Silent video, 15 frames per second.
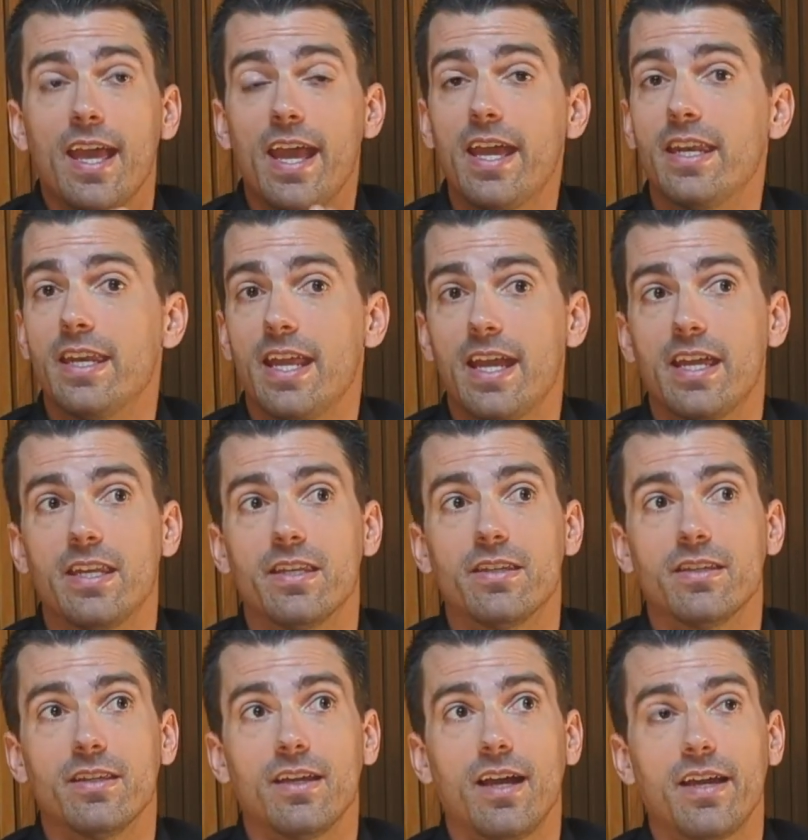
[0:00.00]

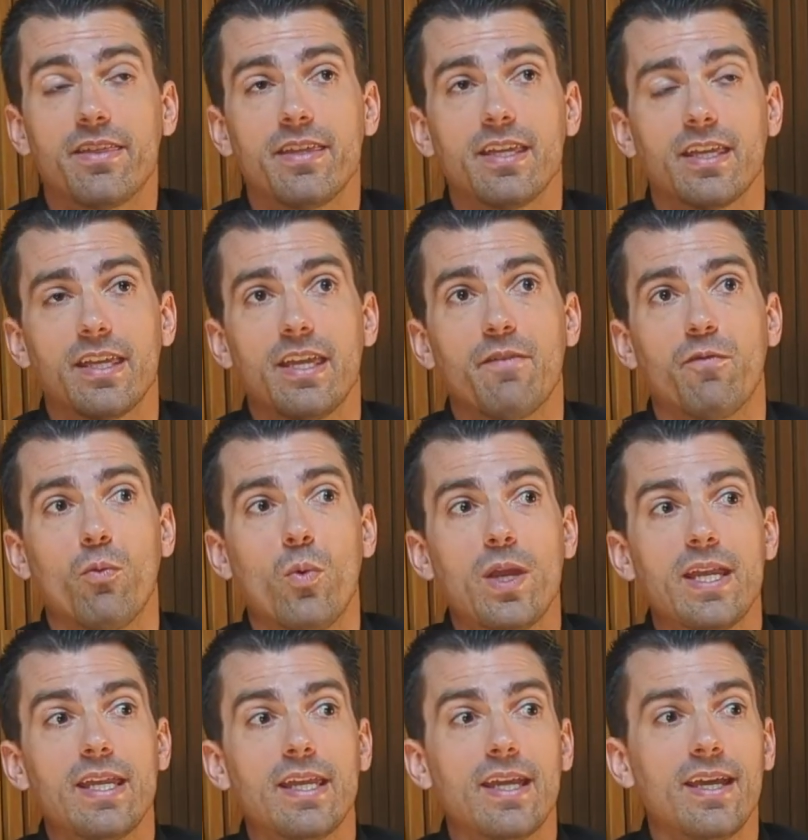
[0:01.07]
And I think if
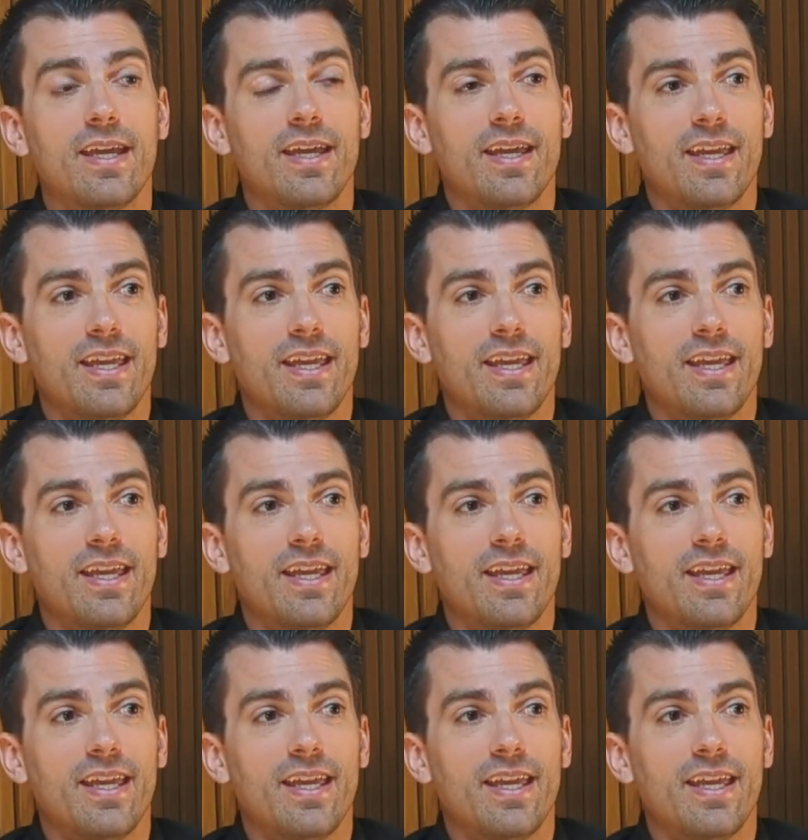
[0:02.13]
we